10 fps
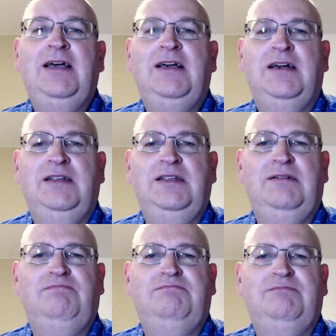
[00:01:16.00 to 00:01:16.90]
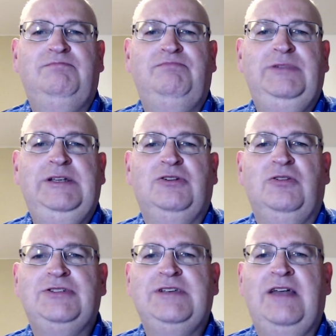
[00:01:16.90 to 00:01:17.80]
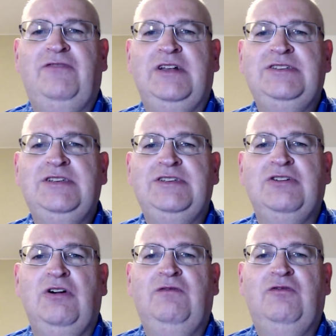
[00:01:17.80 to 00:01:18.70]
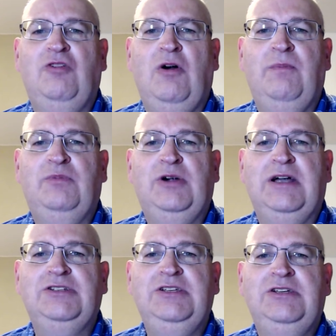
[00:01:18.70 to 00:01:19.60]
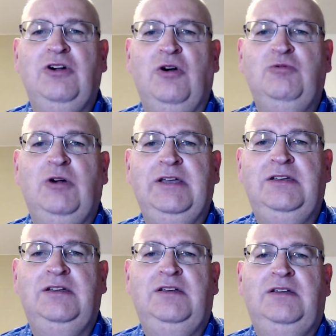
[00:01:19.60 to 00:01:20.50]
I had a beer called San Francisco from Bragg D. Conway.